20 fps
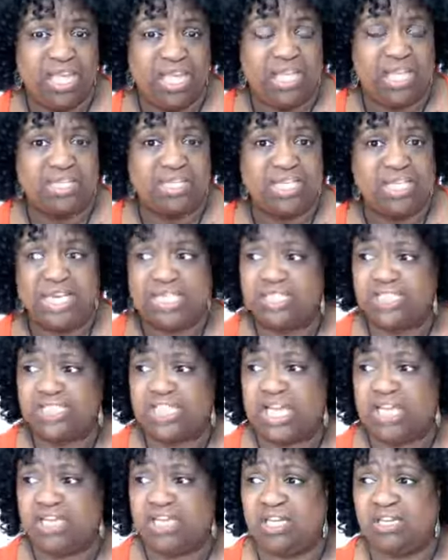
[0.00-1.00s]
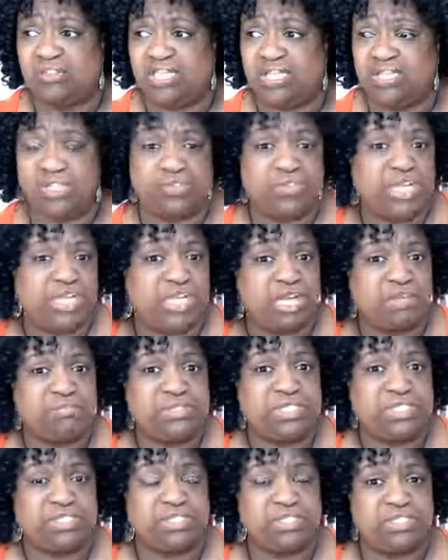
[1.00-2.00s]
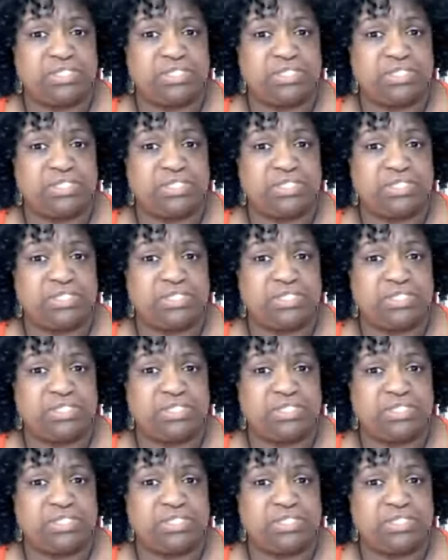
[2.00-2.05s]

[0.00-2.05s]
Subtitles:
And then I decided I was going to trade options.